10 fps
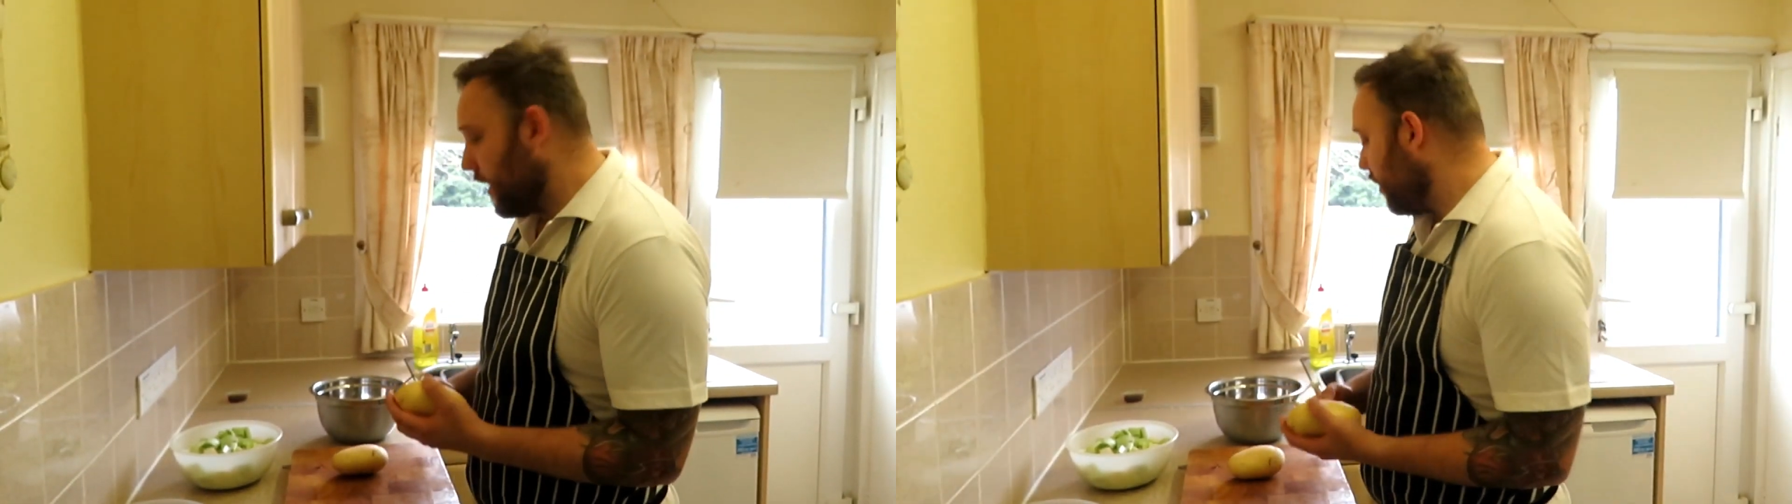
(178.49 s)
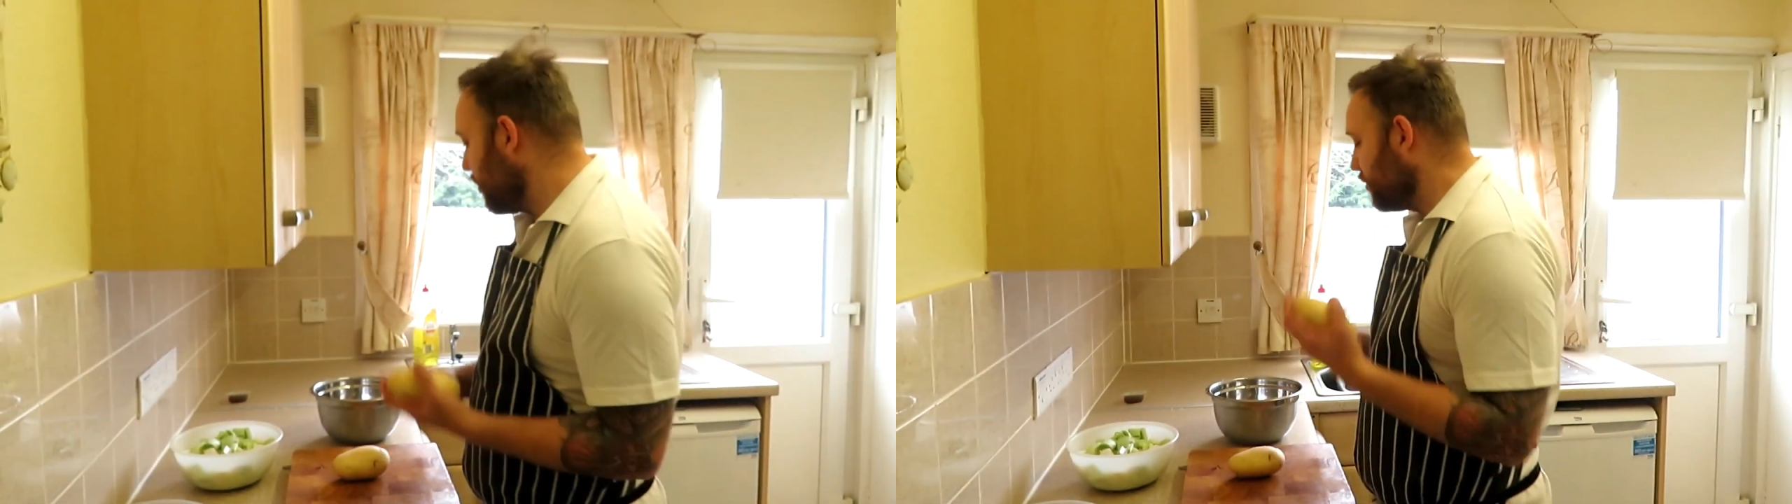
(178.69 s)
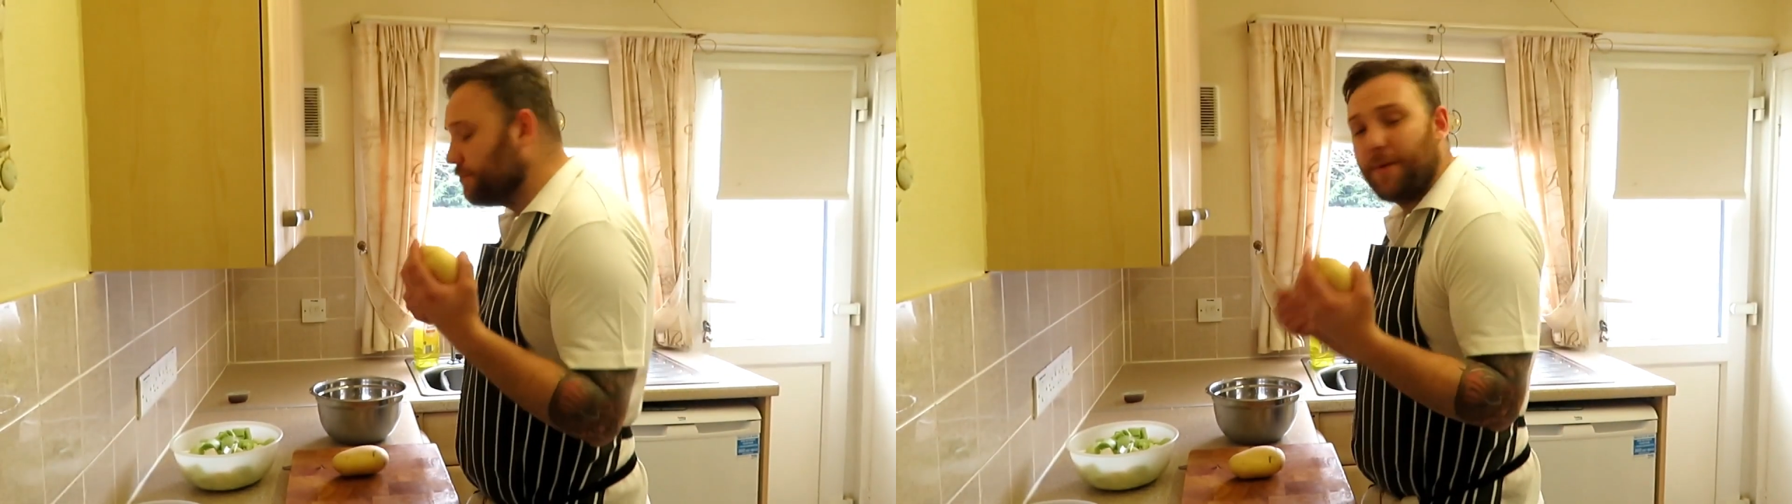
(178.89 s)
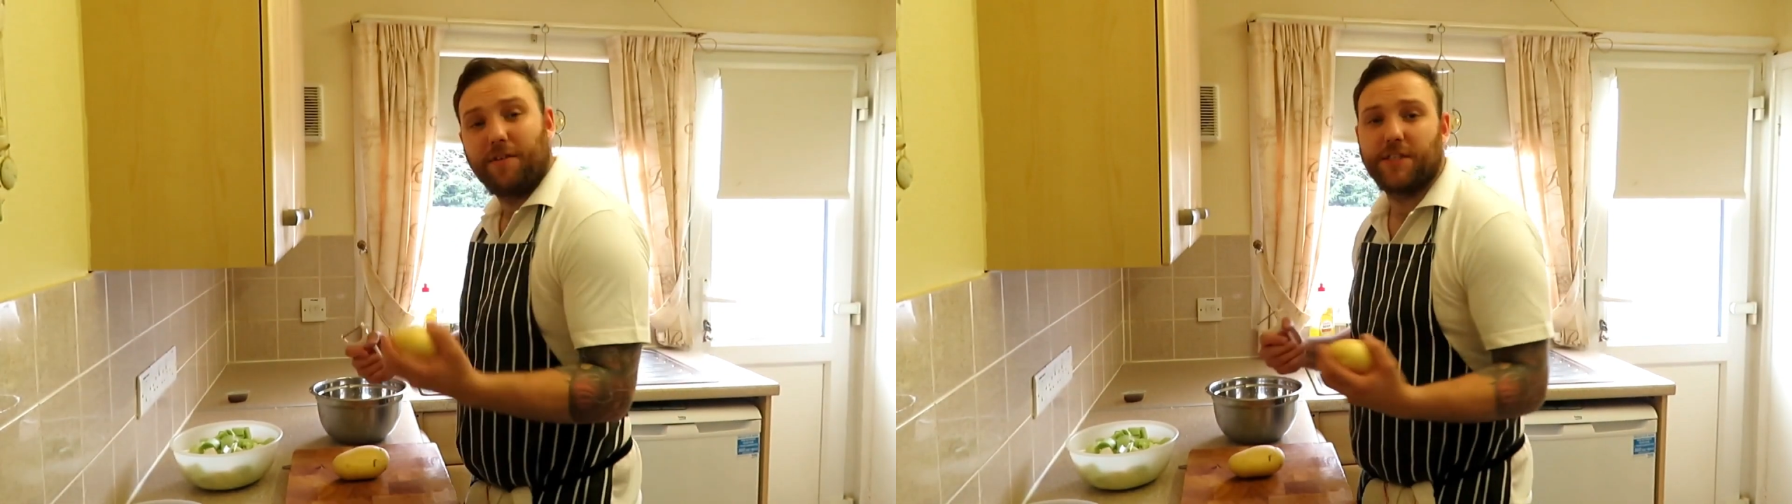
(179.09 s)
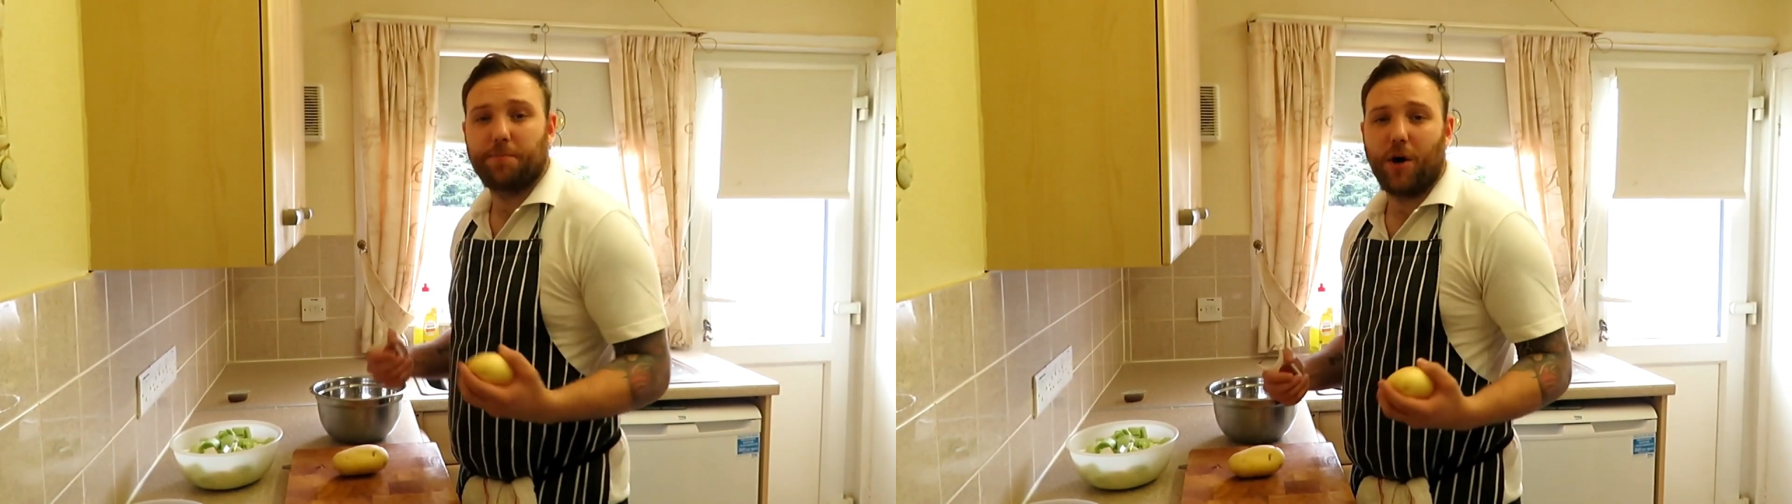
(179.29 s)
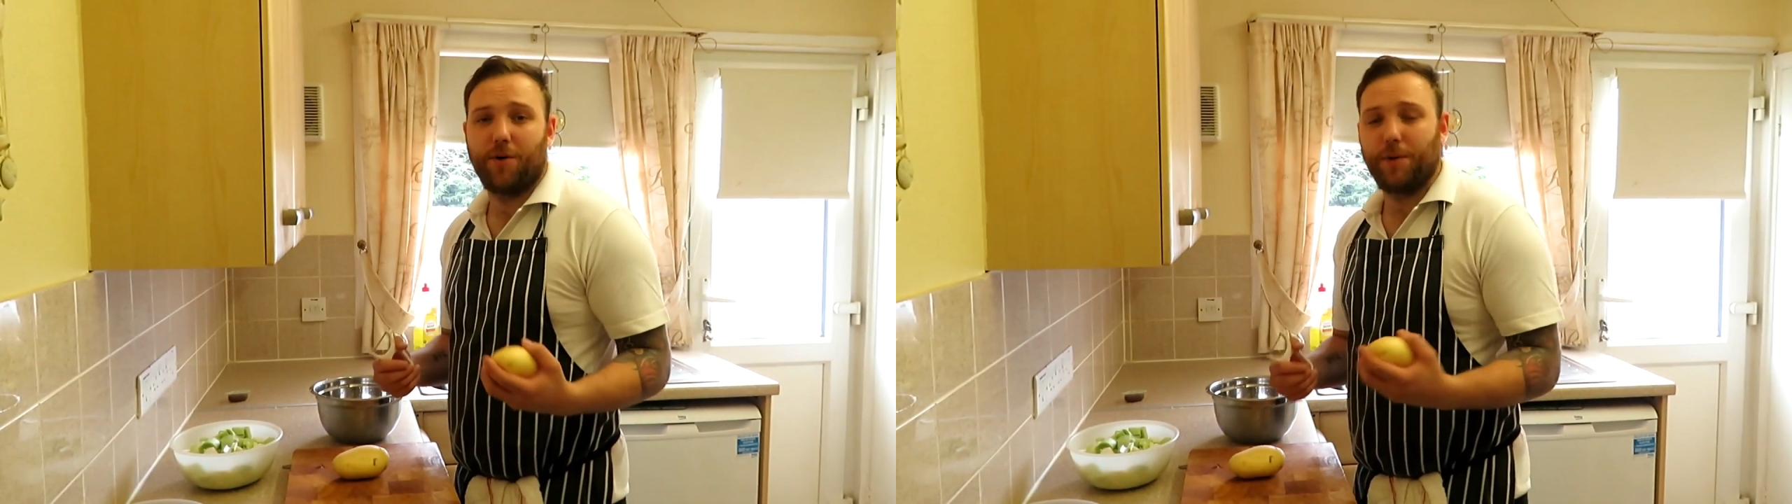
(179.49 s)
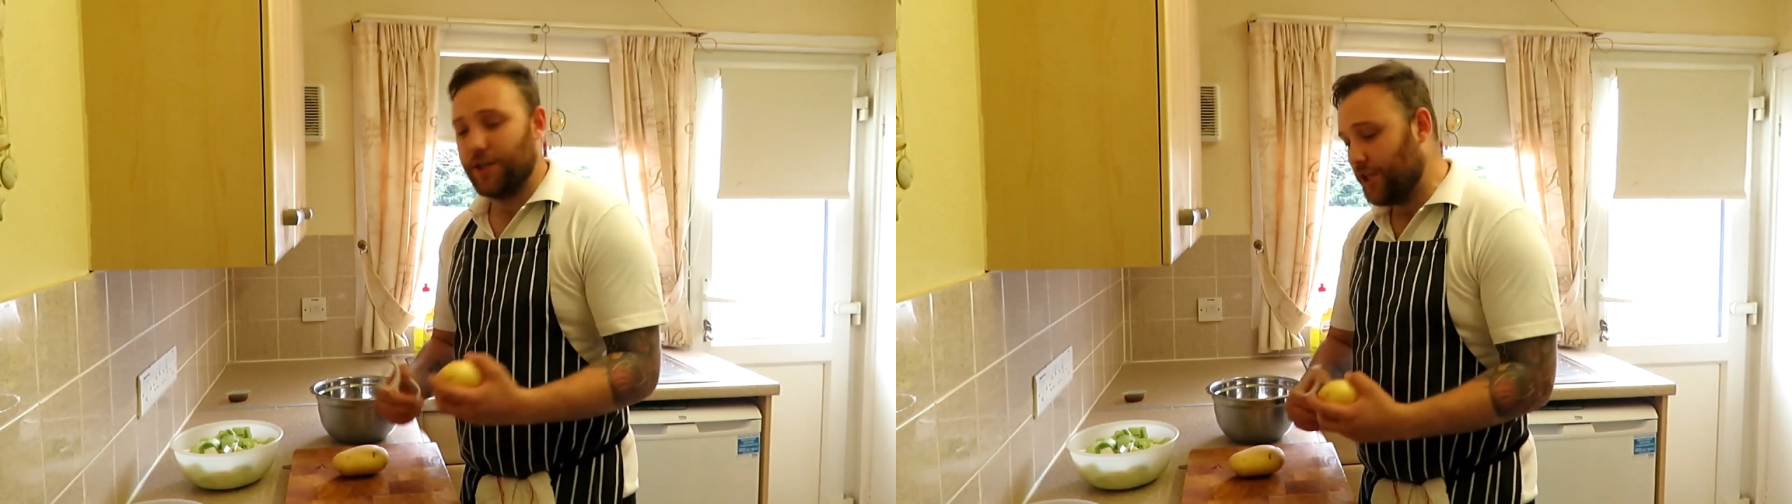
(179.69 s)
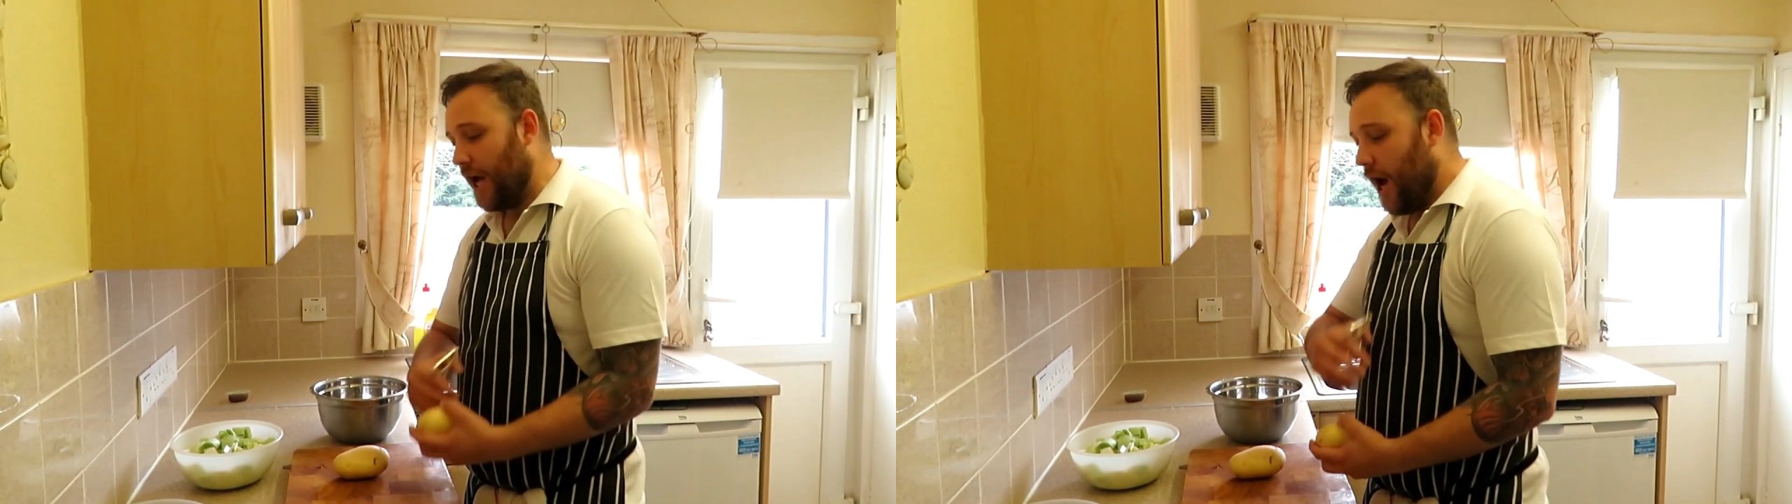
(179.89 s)
I've got some Maris
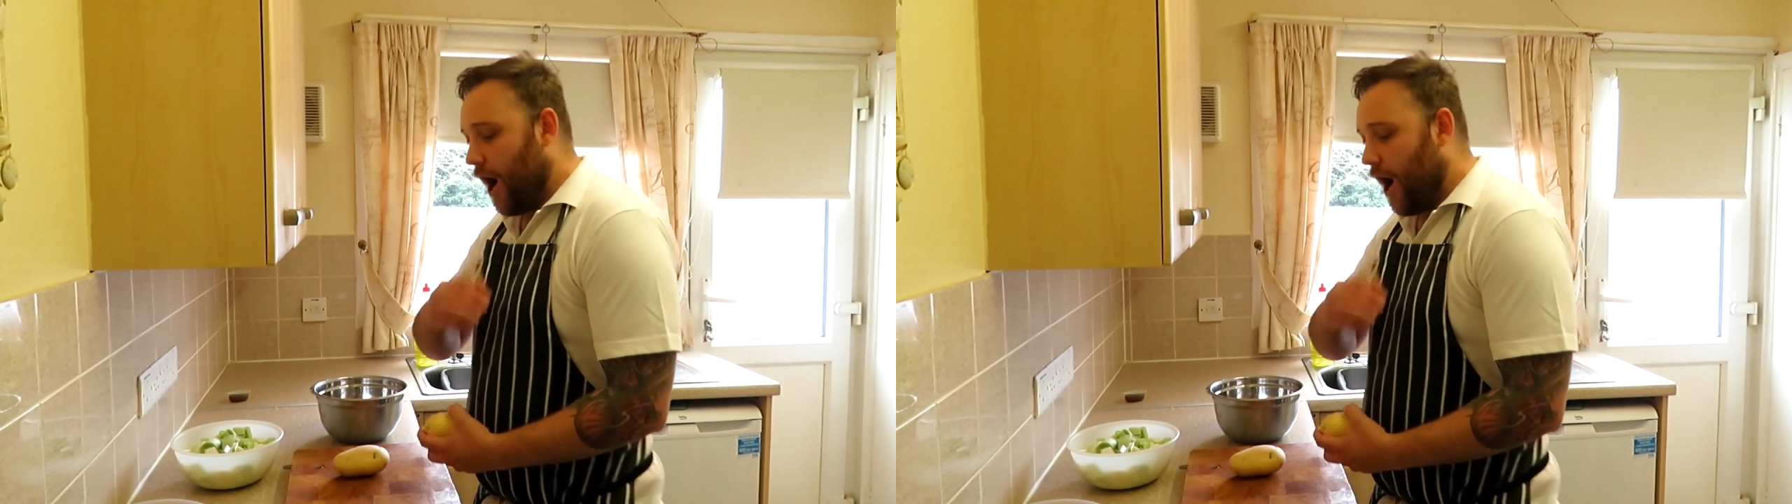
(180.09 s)
Pipers.